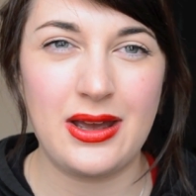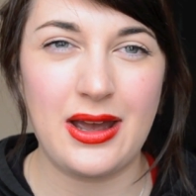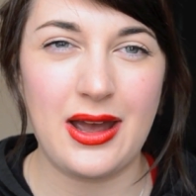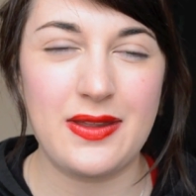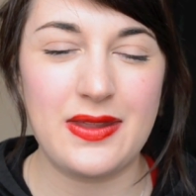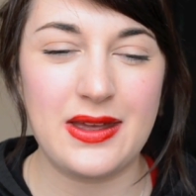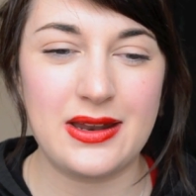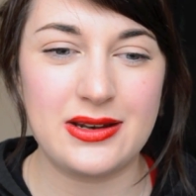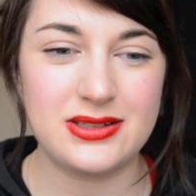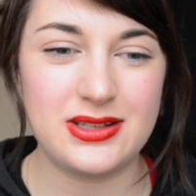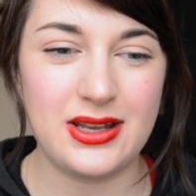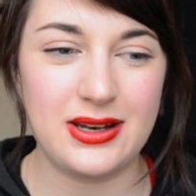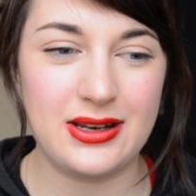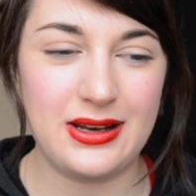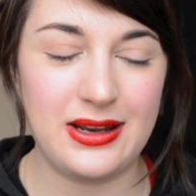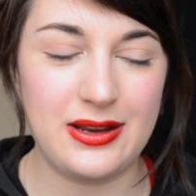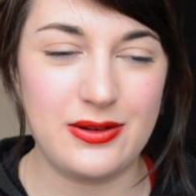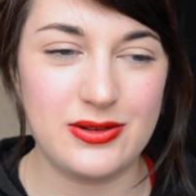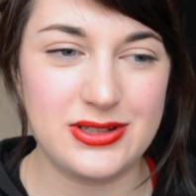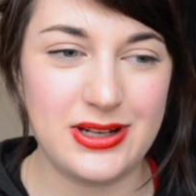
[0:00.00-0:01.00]
and then
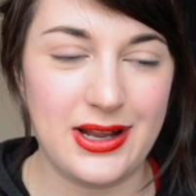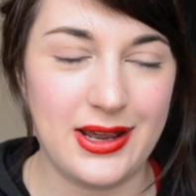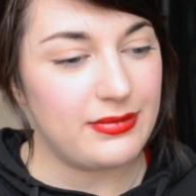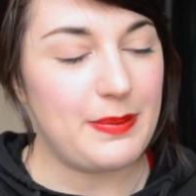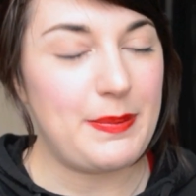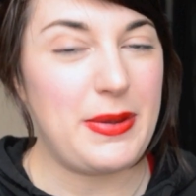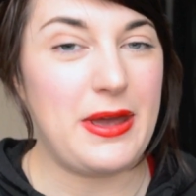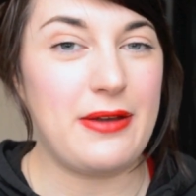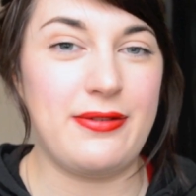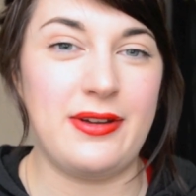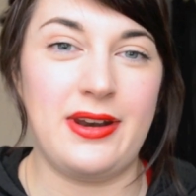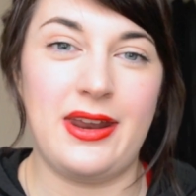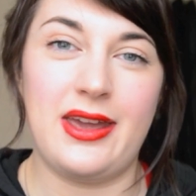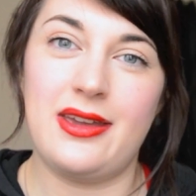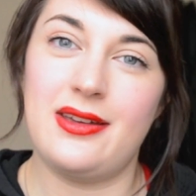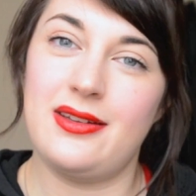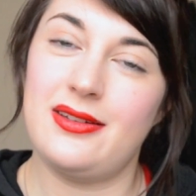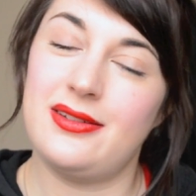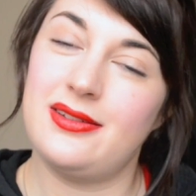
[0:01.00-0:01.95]
suddenly it was like epiphany.